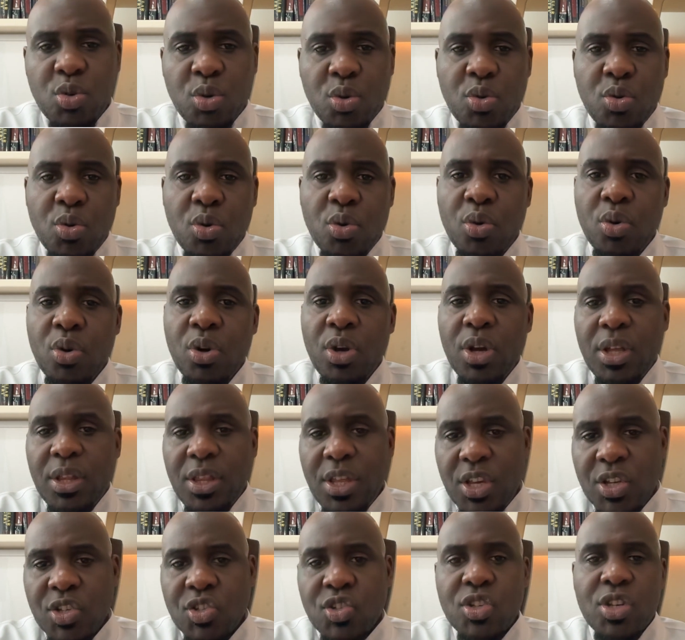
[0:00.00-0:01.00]
to do
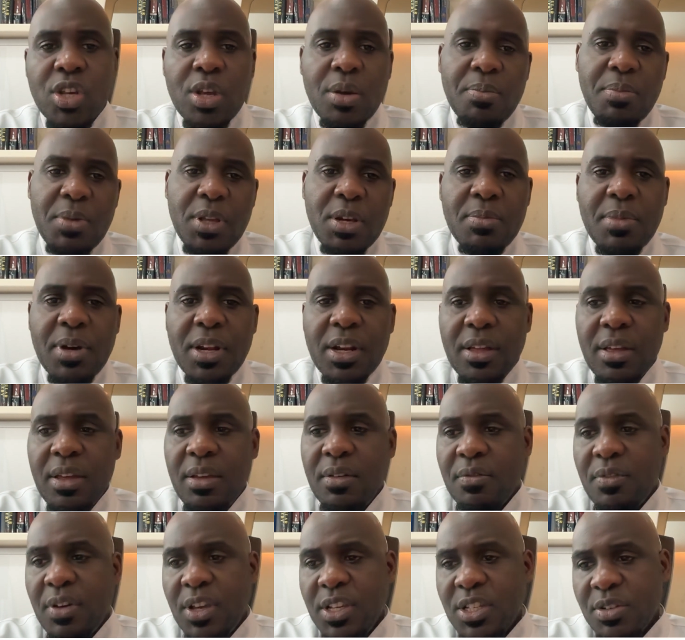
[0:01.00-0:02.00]
this minimally
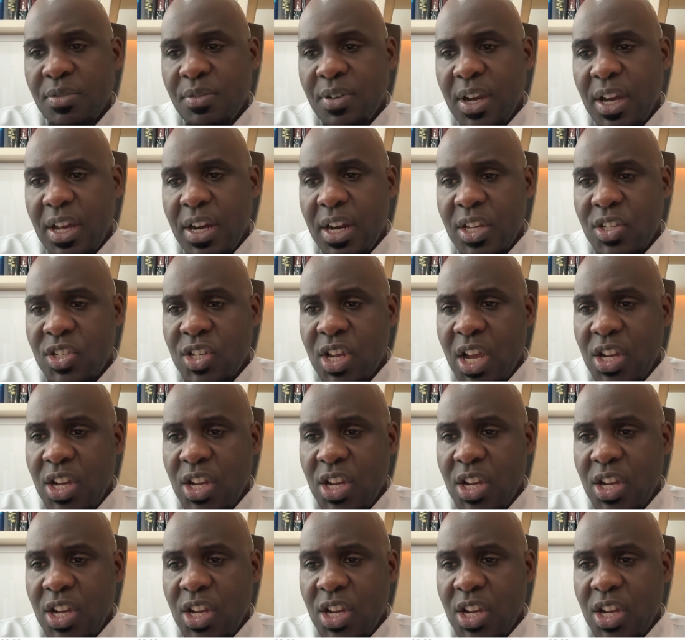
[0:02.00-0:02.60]
invasive cardiac